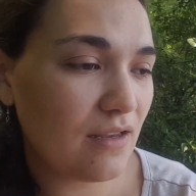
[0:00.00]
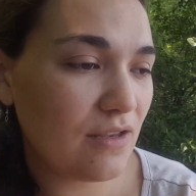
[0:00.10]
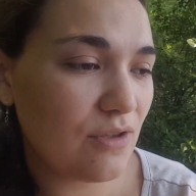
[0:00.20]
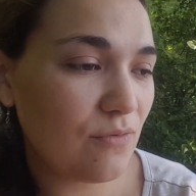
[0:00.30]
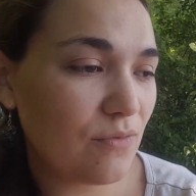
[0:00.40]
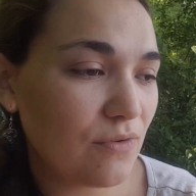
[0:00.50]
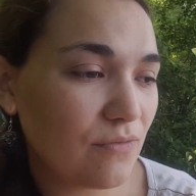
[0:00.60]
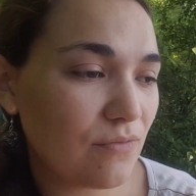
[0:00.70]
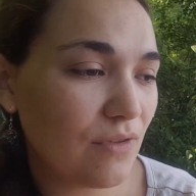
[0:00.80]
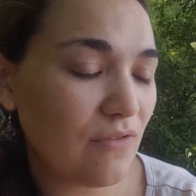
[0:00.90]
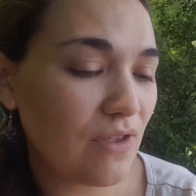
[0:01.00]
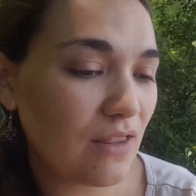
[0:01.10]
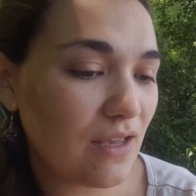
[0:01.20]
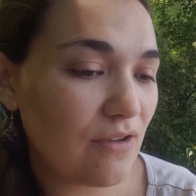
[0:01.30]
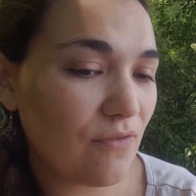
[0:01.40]
you were living
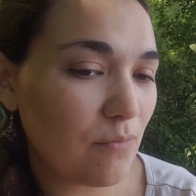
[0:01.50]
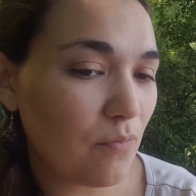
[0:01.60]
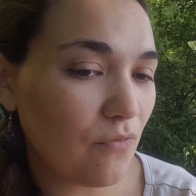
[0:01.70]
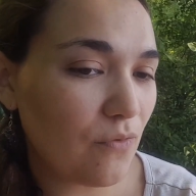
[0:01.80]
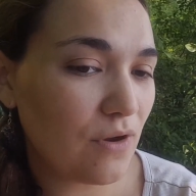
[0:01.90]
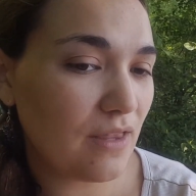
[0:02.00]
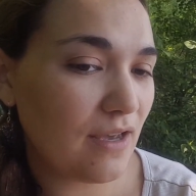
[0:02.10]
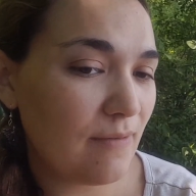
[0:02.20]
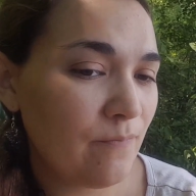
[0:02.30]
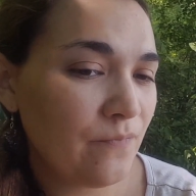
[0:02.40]
life up before that